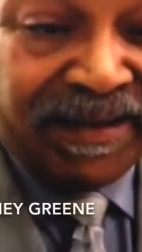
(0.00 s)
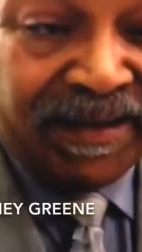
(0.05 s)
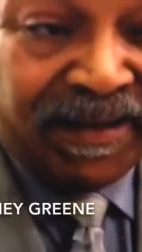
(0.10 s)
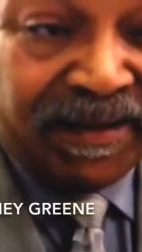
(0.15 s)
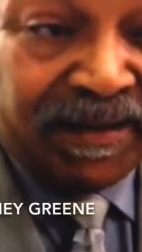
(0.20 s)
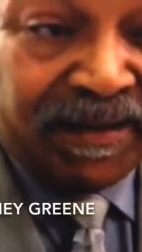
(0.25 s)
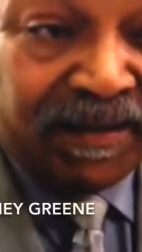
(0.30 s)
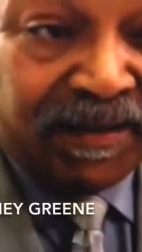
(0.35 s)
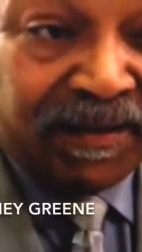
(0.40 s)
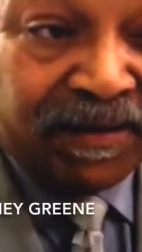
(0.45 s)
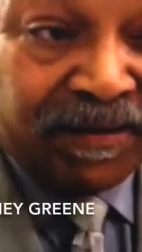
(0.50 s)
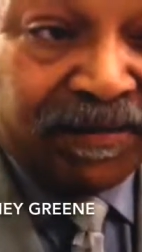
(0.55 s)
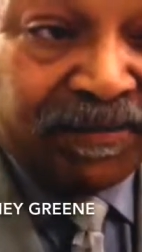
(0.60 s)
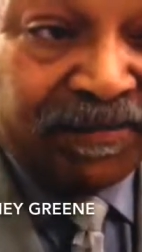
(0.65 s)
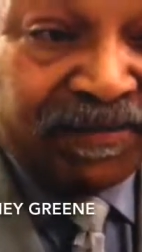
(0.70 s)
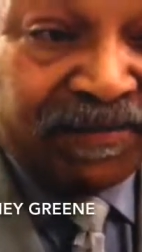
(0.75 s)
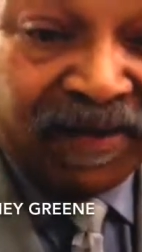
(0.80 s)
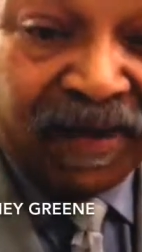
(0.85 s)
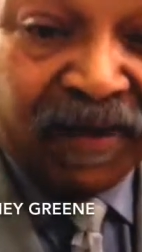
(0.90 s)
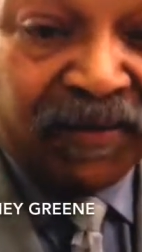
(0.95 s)
uh,
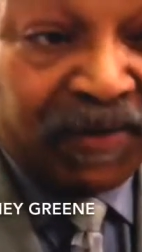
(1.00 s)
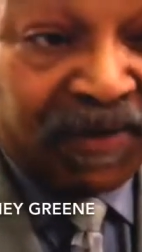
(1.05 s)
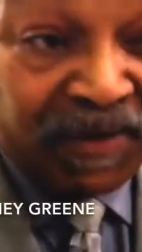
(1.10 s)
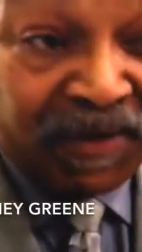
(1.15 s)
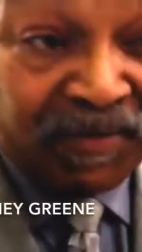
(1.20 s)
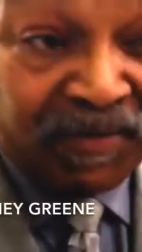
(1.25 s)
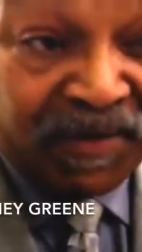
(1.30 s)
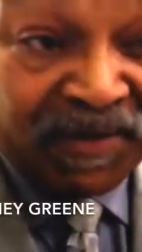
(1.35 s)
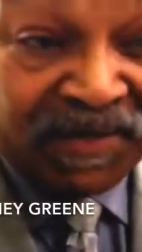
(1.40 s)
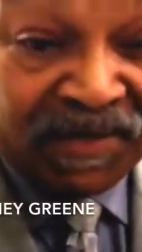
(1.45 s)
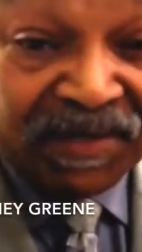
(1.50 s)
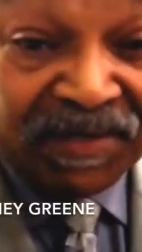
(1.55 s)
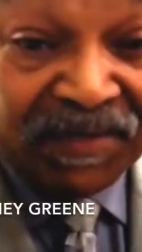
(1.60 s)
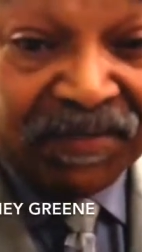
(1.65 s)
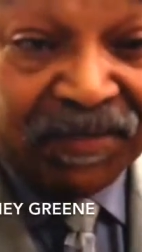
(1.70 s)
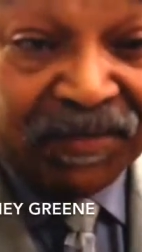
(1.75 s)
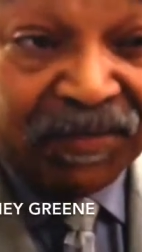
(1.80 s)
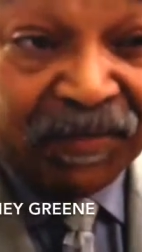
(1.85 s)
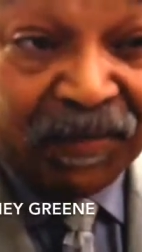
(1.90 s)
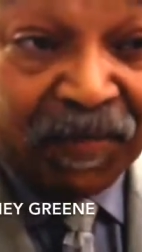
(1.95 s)
the outcome is that
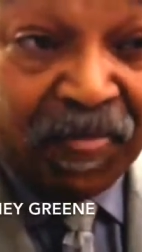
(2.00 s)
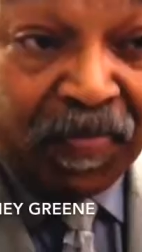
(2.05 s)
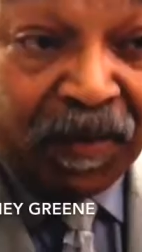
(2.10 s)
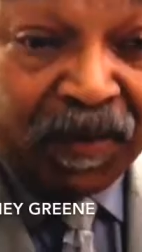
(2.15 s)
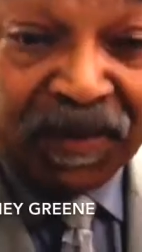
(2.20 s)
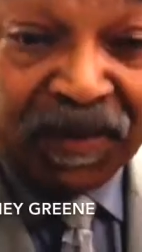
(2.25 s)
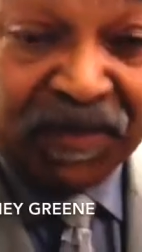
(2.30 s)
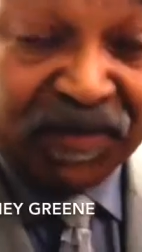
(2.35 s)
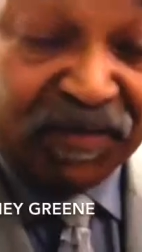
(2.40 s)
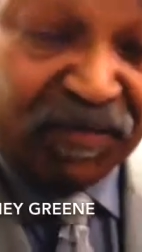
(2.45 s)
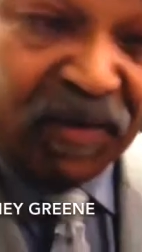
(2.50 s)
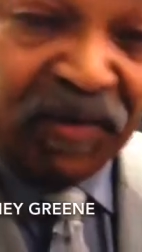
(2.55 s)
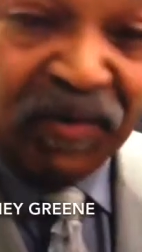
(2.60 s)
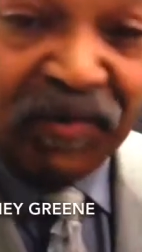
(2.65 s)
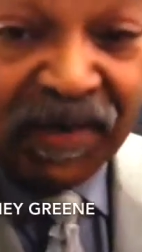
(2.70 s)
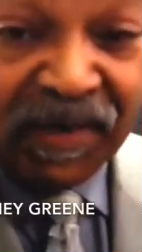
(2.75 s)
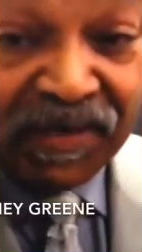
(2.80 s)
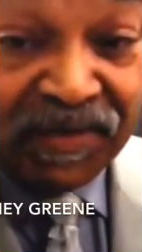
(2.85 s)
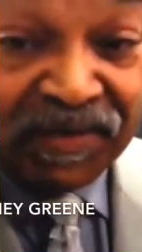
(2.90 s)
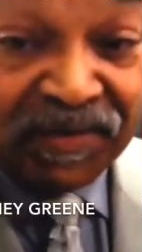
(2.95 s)
it's be a
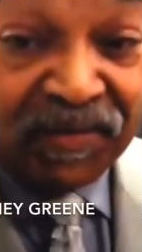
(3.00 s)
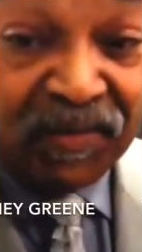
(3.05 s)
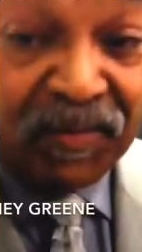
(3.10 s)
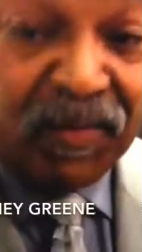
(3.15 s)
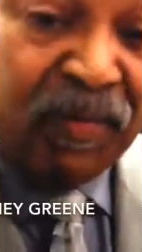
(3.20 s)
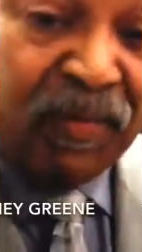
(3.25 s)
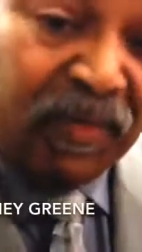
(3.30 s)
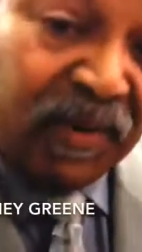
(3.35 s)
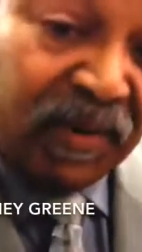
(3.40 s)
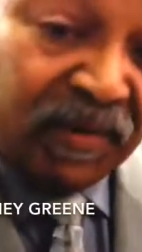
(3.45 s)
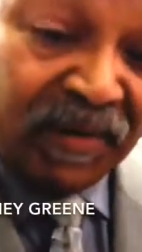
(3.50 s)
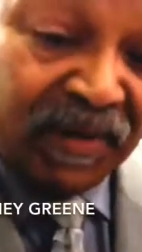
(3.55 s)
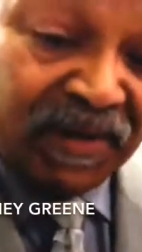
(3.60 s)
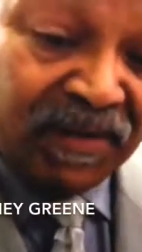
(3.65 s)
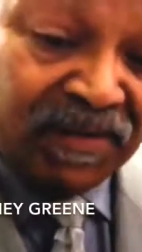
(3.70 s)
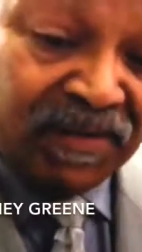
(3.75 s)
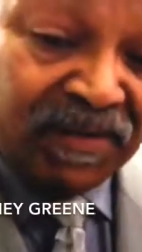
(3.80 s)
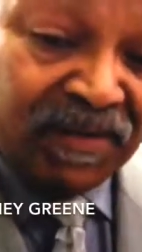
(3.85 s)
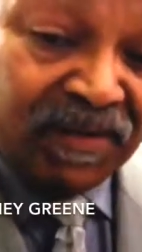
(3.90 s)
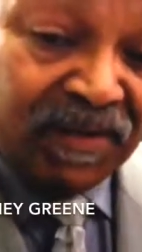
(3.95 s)
race or it won't be a
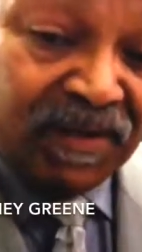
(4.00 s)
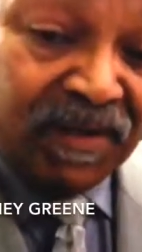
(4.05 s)
race.